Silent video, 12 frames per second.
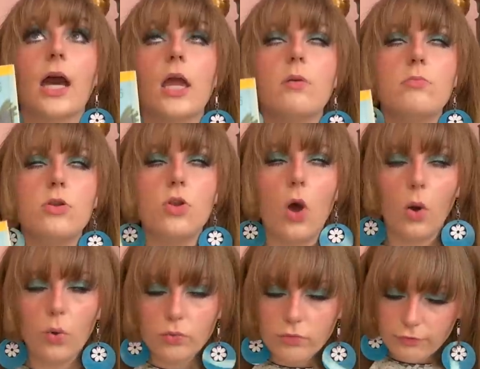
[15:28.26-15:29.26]
I'm
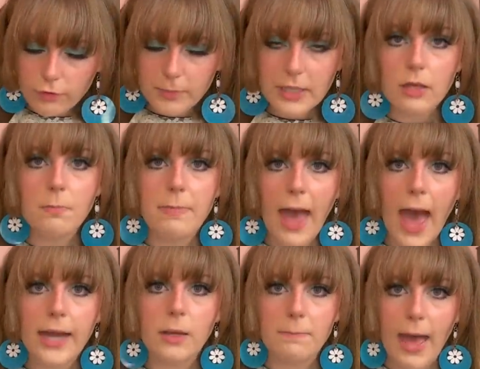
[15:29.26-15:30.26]
known for being
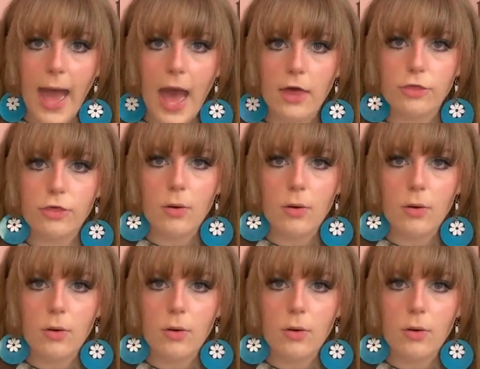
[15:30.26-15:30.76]
bad at math,